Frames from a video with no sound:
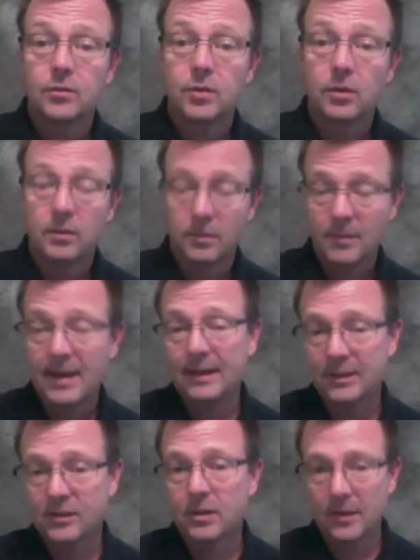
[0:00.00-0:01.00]

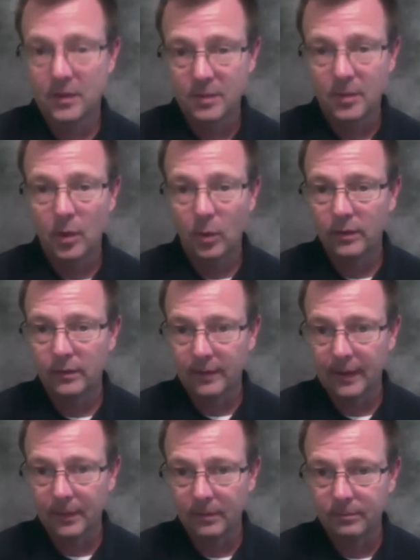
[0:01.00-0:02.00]
mainly it's going to be the deponent
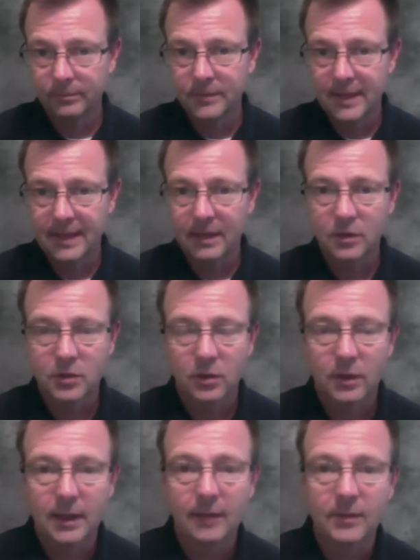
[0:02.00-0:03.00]
and the taking
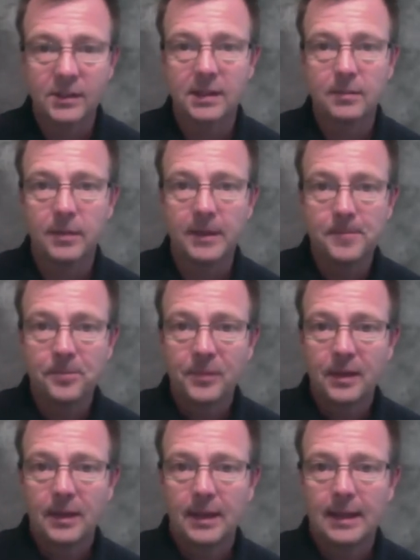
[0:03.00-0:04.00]
attorney, obviously, but
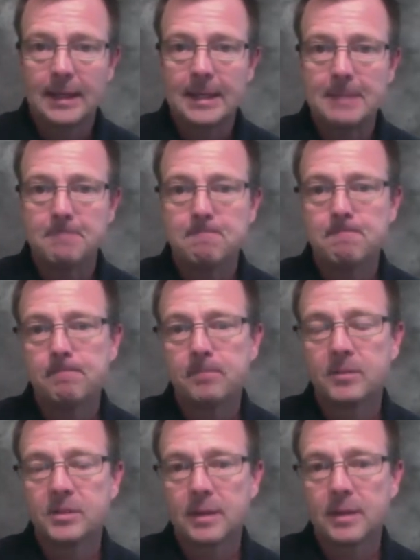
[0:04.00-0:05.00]

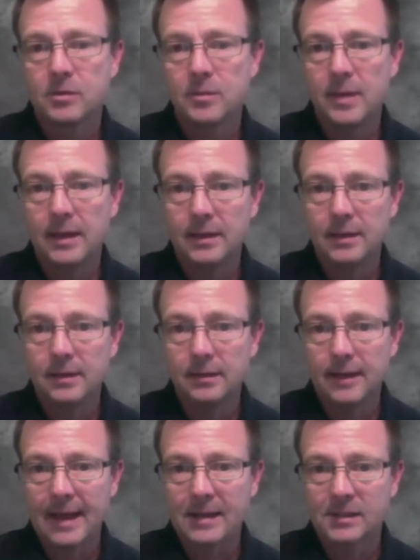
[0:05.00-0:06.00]
sometimes you may need to
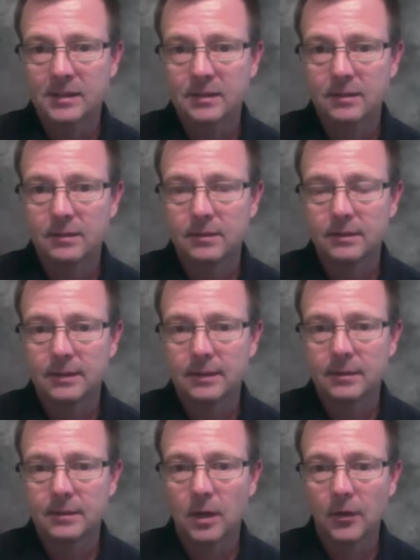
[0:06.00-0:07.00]
ask
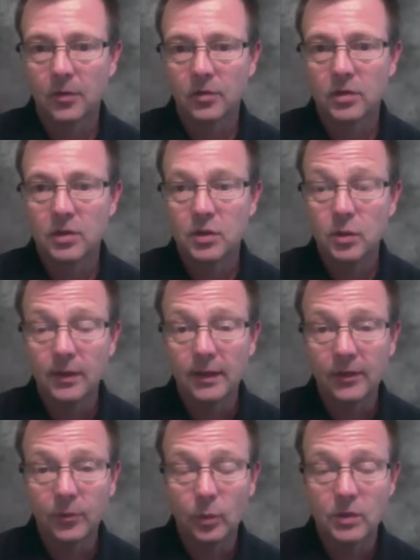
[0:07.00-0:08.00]
others to do
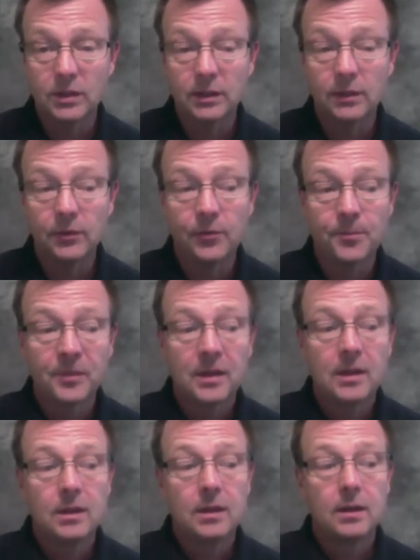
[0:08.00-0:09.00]
this, which is
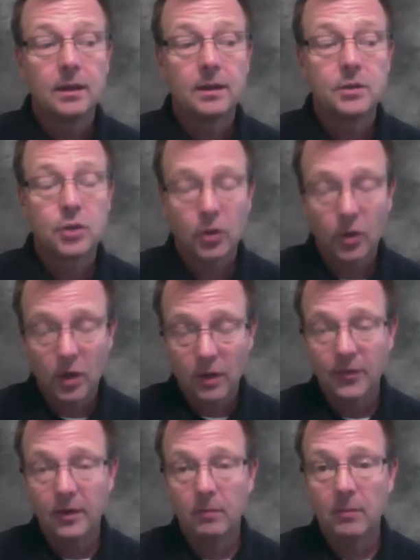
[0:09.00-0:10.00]
turn
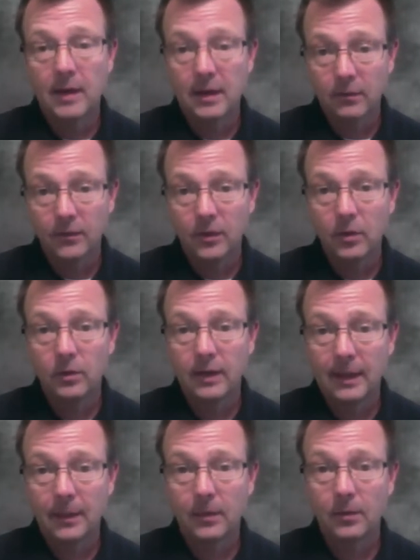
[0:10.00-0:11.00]
off their microphone
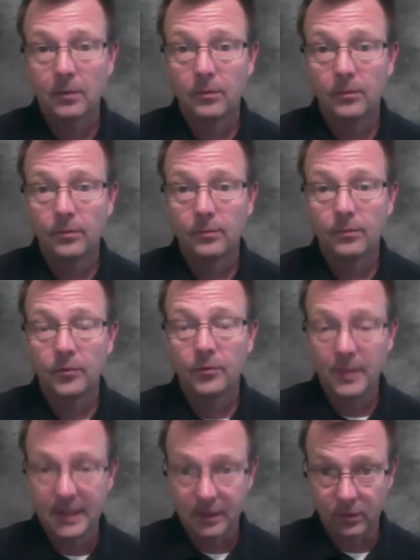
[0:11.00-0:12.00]
and their
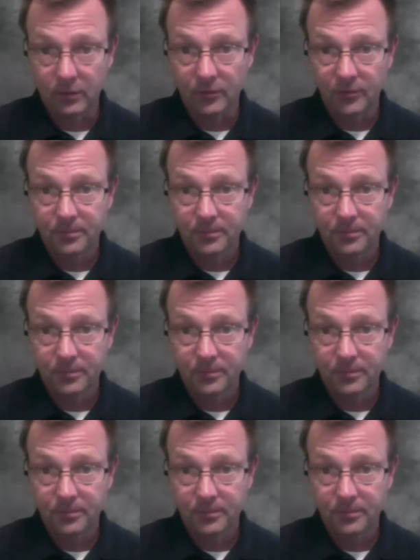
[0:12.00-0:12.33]
speakers,